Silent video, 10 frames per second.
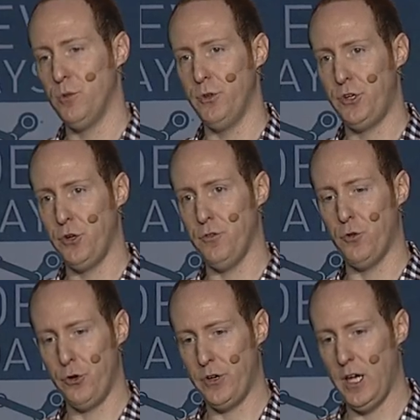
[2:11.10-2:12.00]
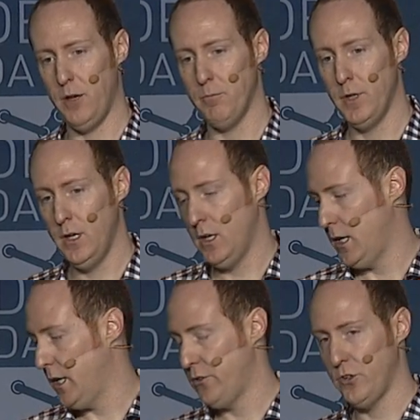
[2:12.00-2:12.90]
material for your game,
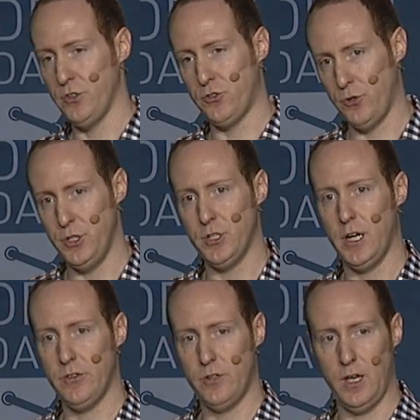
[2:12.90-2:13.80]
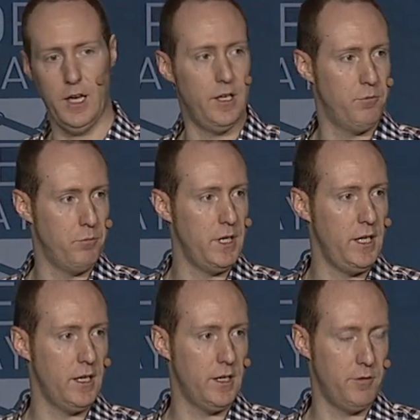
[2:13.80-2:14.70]
such as screenshots and
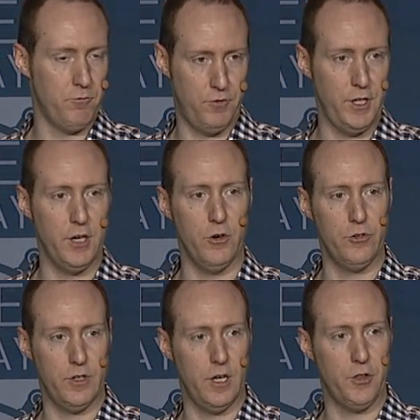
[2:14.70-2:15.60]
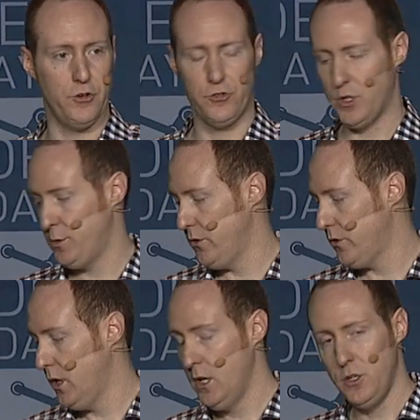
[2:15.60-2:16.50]
media and videos and other
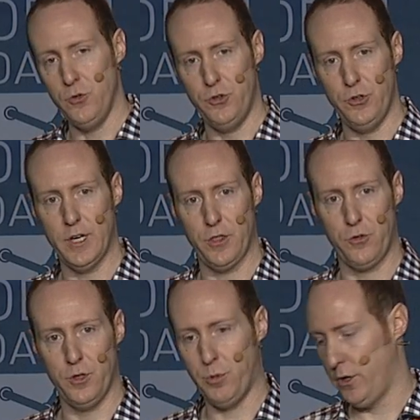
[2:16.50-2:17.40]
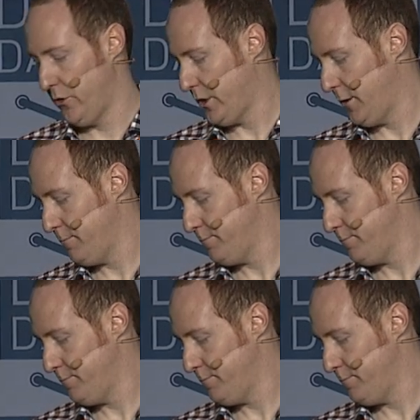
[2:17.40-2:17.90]
descriptions, you do that through the partner site.